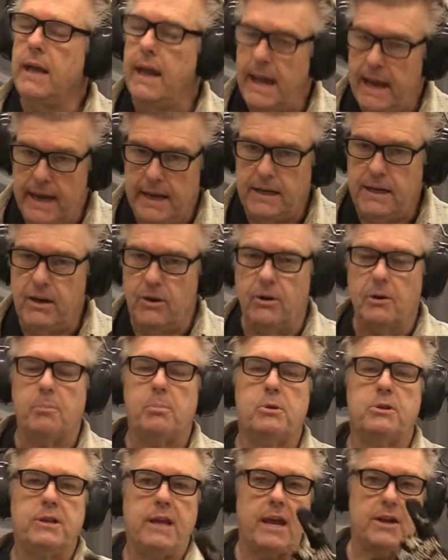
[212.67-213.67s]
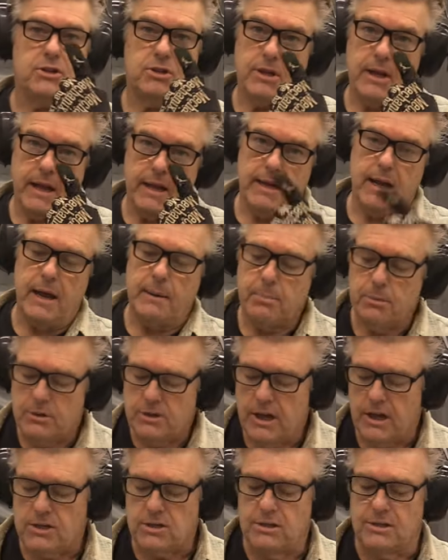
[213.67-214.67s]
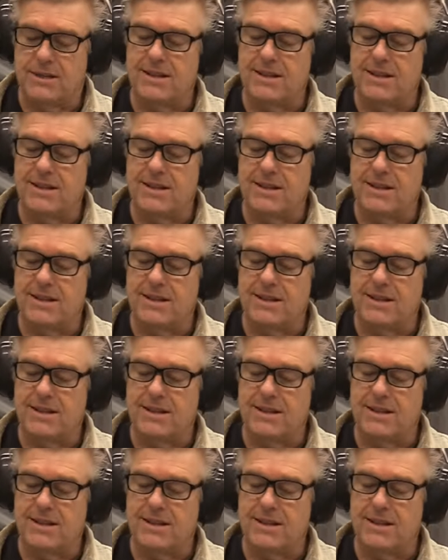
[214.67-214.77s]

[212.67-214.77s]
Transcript: and hearing protection and eye protection.